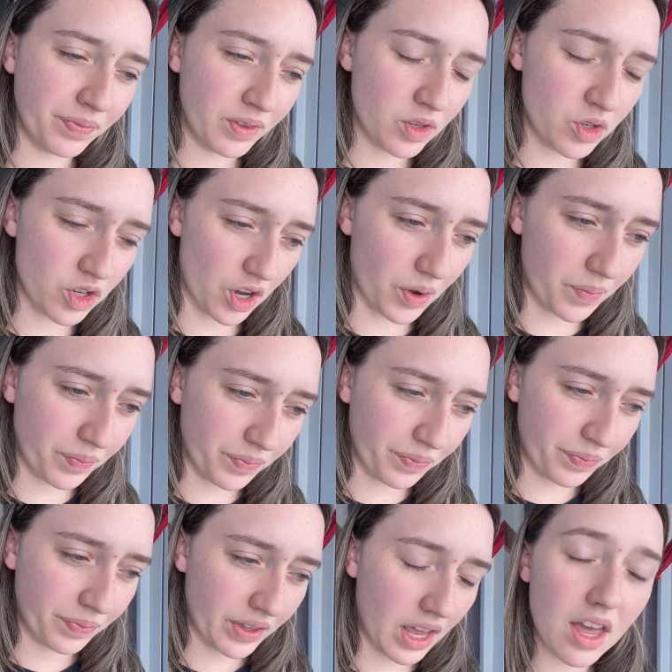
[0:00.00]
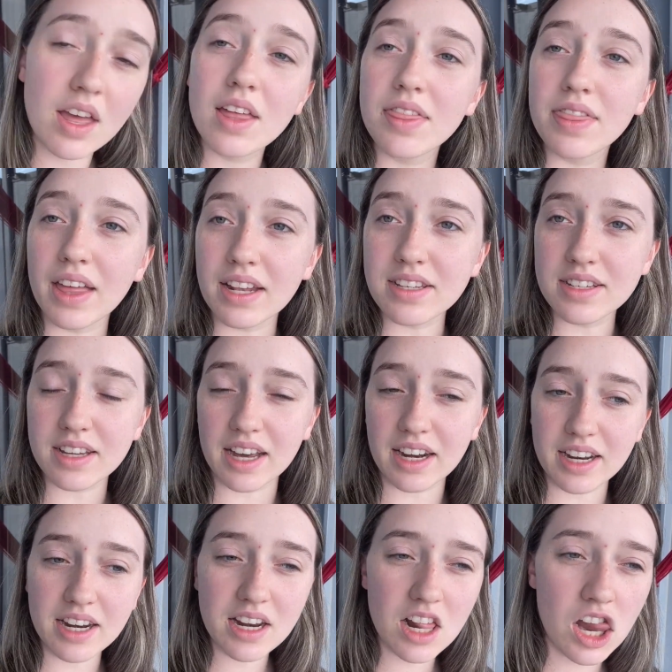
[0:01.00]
So that's exciting.